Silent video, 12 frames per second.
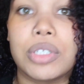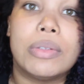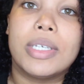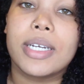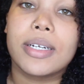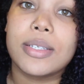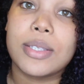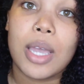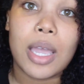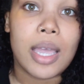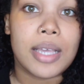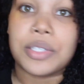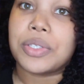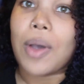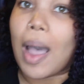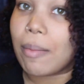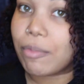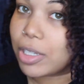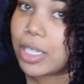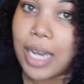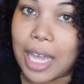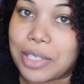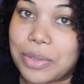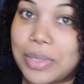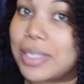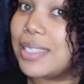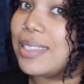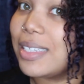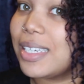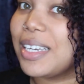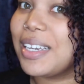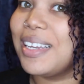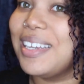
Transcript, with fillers: two years so I'm really not used to seeing